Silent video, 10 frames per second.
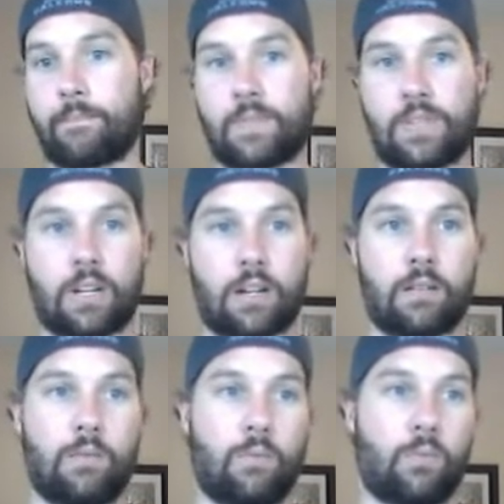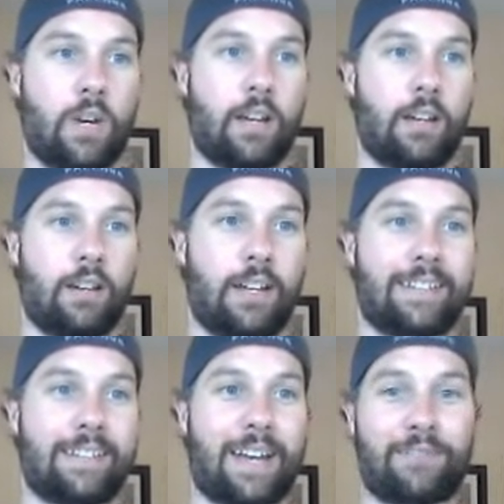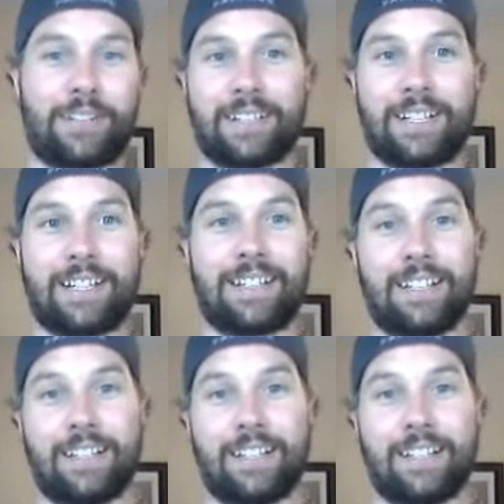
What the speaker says: So it definitely